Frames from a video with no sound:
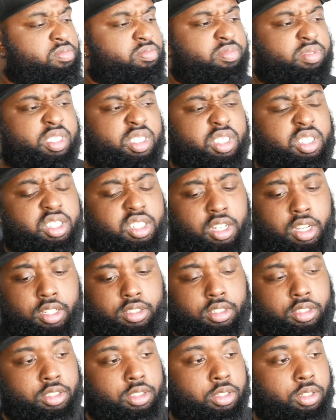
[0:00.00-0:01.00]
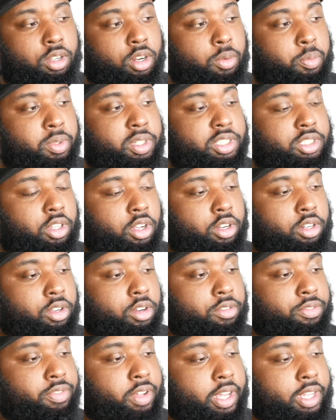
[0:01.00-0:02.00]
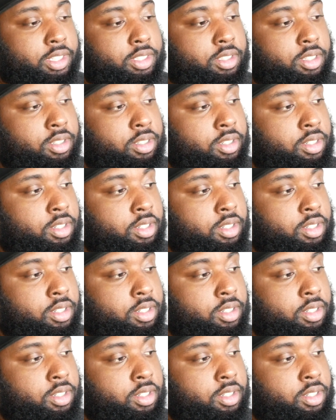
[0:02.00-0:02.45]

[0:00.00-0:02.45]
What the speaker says: Jesus, aren't we starting off fast?